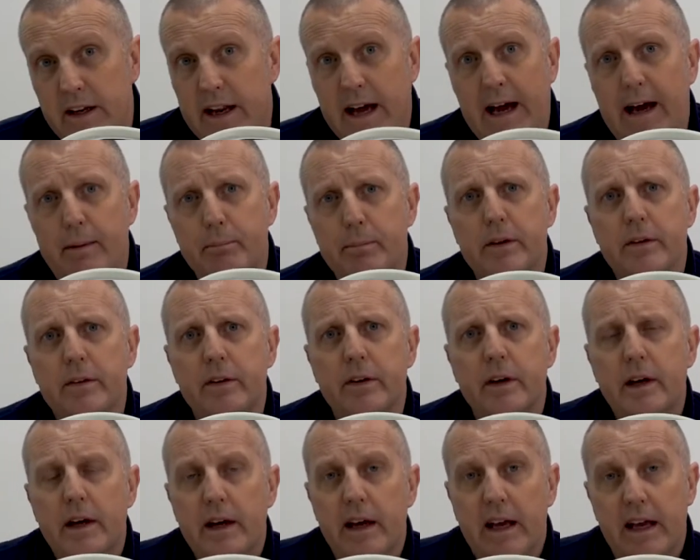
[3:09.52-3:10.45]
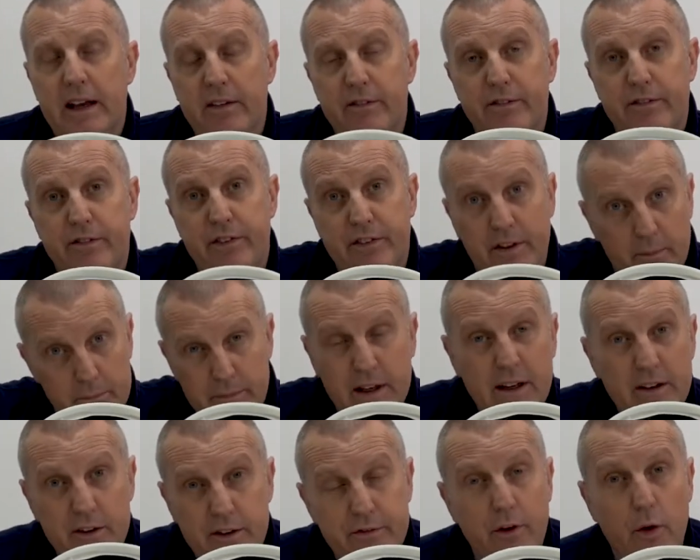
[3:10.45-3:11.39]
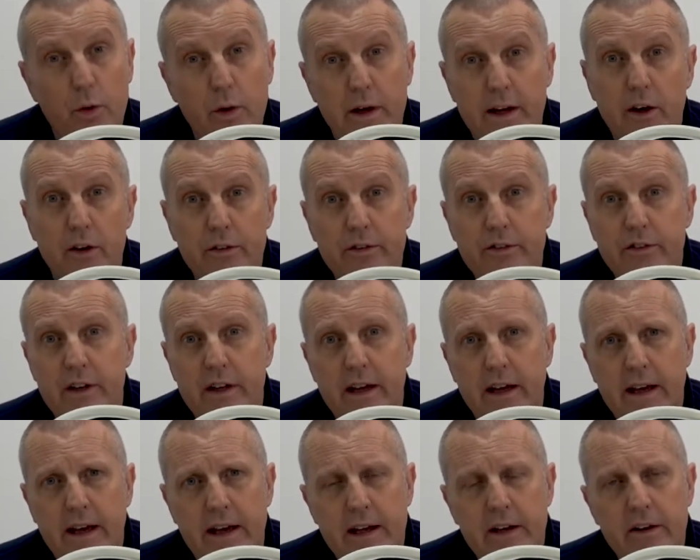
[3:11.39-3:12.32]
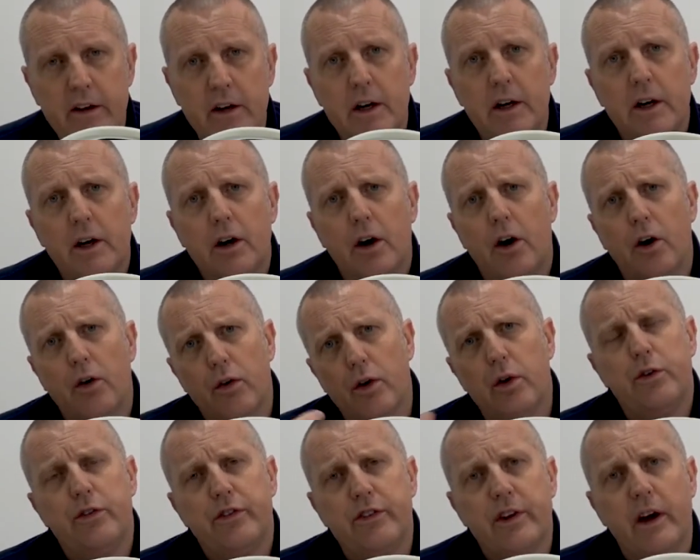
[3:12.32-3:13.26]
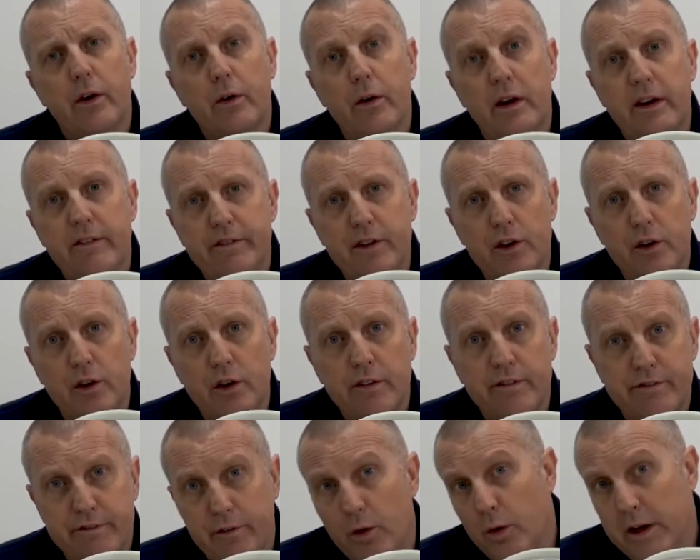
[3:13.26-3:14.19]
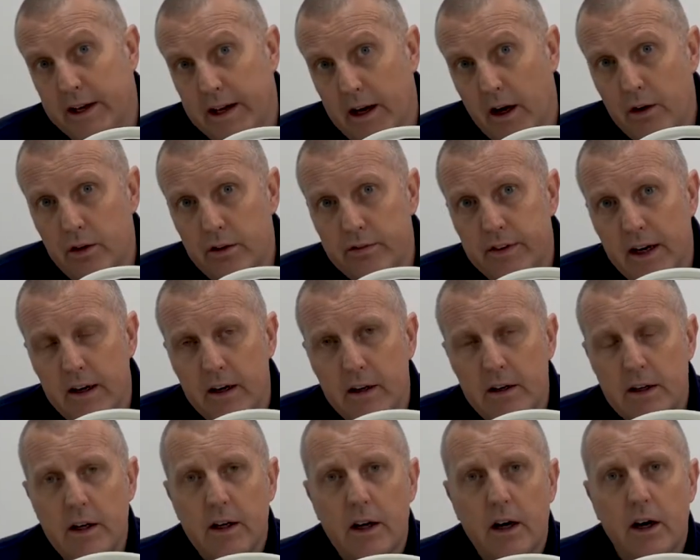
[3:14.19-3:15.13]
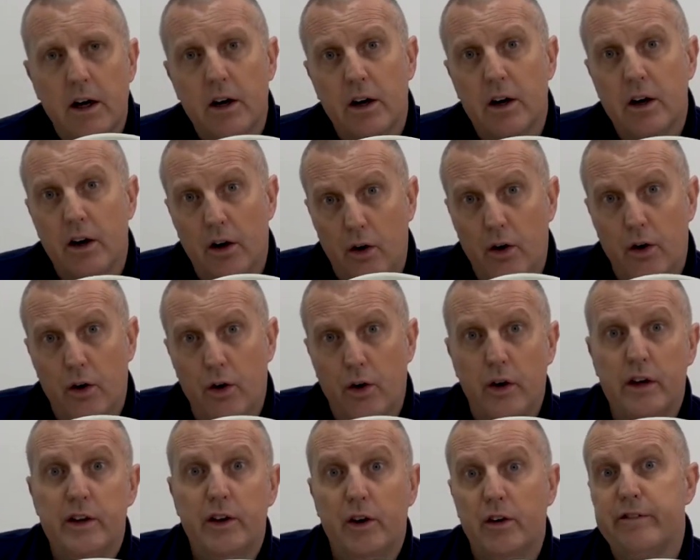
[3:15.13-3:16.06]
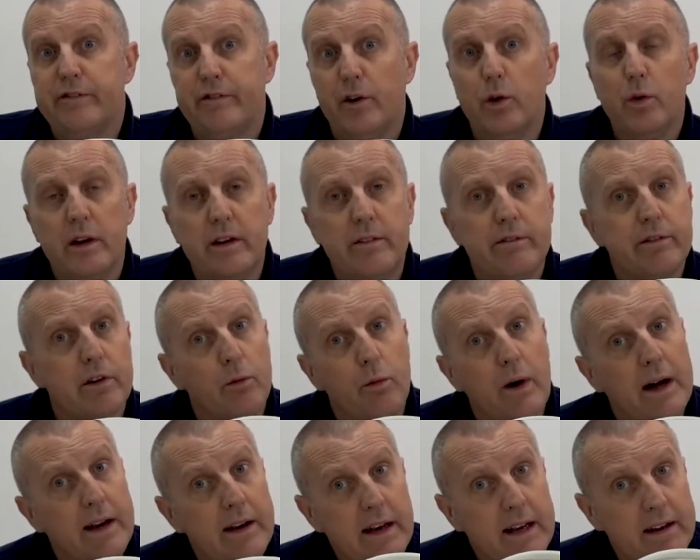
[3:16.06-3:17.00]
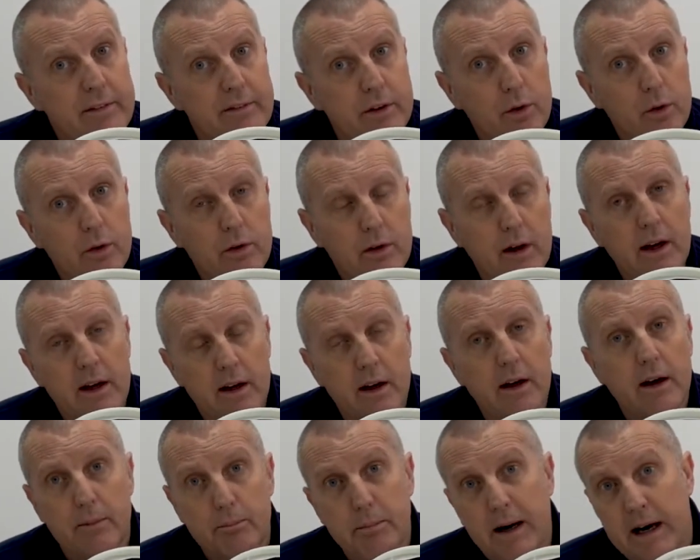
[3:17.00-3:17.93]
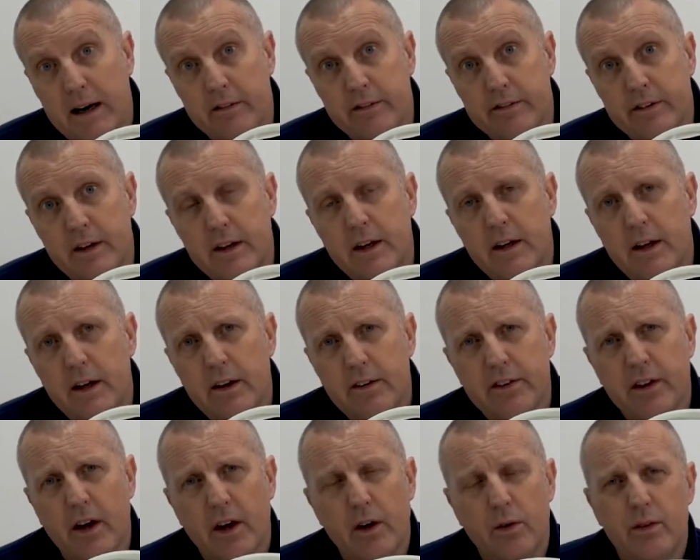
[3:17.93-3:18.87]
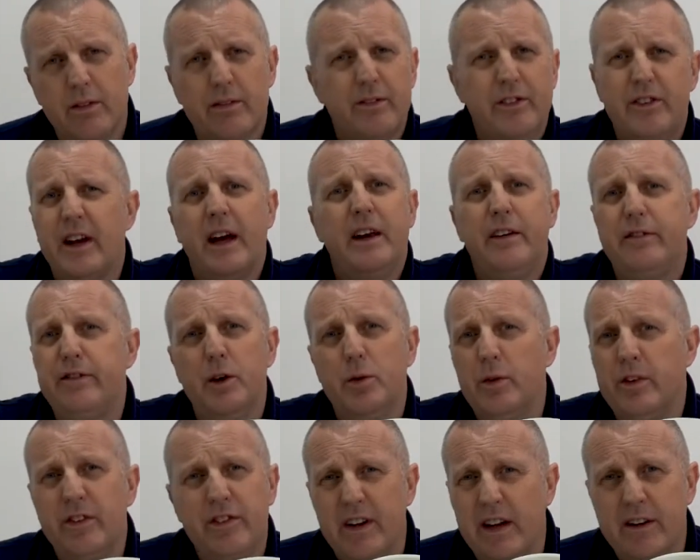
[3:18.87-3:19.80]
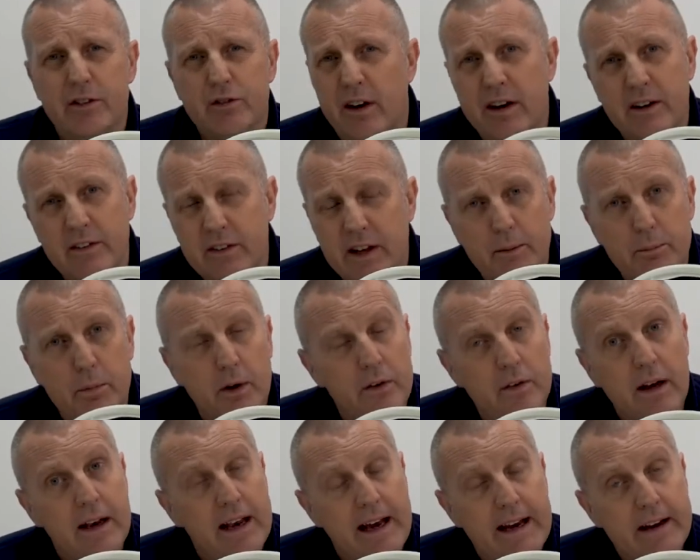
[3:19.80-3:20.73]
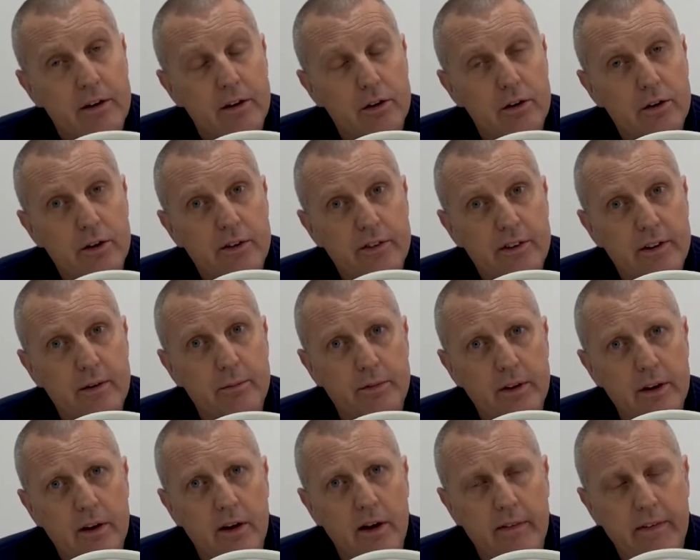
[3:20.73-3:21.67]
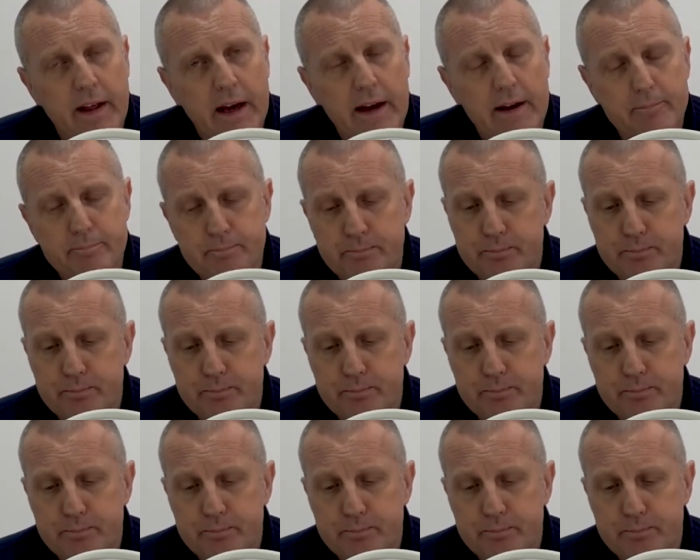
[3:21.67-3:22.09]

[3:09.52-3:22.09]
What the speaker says: happen if something is falling onto your head, or also if you're falling over or you're falling from one level above. So say if you were 6 rungs up on the ladder or something like that.